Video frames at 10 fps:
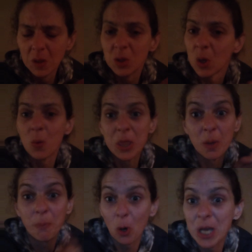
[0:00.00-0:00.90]
So when
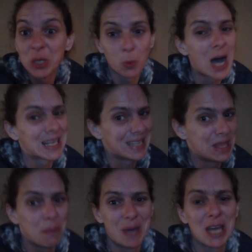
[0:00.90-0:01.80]
the boys walked in
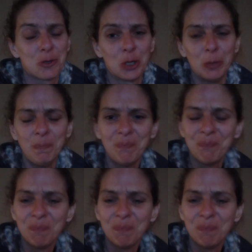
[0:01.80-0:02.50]
the bedroom